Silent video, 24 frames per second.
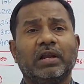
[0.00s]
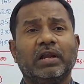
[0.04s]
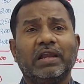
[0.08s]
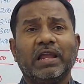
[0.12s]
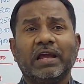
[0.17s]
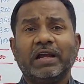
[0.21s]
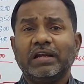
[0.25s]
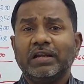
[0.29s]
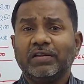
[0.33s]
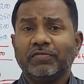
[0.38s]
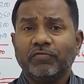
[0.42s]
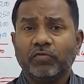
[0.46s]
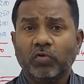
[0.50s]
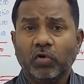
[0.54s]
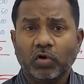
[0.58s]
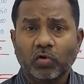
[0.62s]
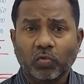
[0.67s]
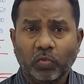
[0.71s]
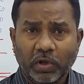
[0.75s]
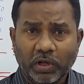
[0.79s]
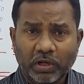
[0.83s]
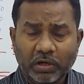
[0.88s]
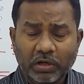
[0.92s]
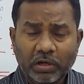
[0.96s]
negative
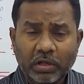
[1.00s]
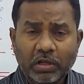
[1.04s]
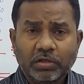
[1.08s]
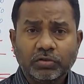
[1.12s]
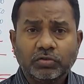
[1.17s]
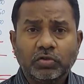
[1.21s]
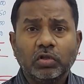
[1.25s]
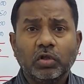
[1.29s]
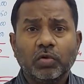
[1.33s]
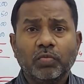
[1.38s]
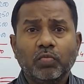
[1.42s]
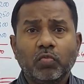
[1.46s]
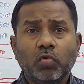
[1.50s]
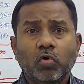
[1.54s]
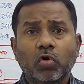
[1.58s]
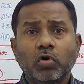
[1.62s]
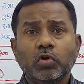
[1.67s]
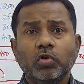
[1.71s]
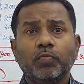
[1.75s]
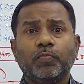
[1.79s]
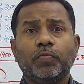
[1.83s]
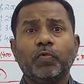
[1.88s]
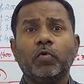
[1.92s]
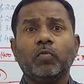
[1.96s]
goodwill, so the
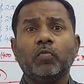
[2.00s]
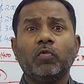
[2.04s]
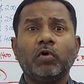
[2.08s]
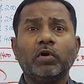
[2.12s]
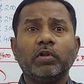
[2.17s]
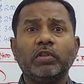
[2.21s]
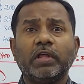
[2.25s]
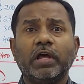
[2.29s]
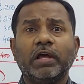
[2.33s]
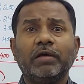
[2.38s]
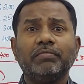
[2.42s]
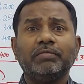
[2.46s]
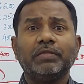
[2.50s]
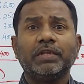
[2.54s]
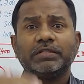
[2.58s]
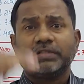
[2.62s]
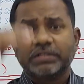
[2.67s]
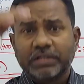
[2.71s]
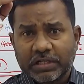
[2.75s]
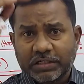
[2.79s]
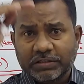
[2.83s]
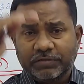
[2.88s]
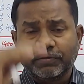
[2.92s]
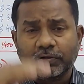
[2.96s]
more you promote them, the
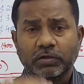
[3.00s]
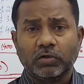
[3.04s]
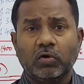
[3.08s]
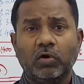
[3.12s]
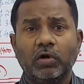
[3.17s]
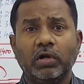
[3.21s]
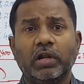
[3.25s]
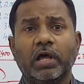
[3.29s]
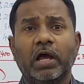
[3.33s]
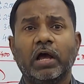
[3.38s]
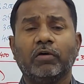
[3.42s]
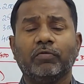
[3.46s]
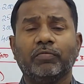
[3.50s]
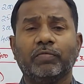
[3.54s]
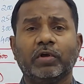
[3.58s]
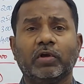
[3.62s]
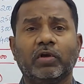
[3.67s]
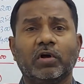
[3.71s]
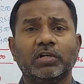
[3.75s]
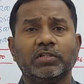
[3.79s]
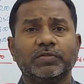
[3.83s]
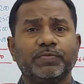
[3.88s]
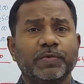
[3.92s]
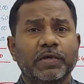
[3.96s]
sales will go down
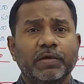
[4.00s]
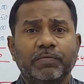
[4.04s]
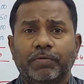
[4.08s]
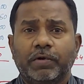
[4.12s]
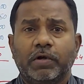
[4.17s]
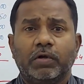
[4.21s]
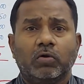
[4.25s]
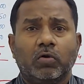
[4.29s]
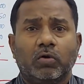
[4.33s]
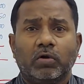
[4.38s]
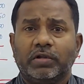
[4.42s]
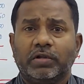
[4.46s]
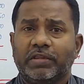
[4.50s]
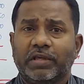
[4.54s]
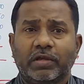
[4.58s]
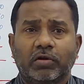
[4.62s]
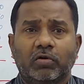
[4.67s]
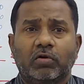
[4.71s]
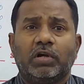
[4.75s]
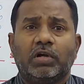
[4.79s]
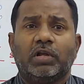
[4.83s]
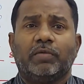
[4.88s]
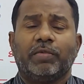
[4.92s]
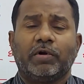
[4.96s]
because people don't
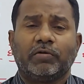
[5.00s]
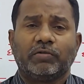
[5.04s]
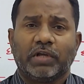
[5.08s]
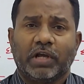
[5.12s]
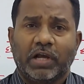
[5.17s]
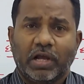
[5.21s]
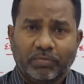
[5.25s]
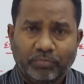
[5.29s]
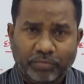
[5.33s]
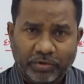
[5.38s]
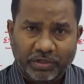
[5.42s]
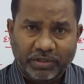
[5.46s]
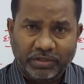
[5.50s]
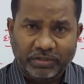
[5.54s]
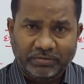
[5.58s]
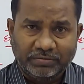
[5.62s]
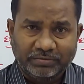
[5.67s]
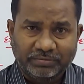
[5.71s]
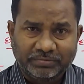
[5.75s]
think good about the company.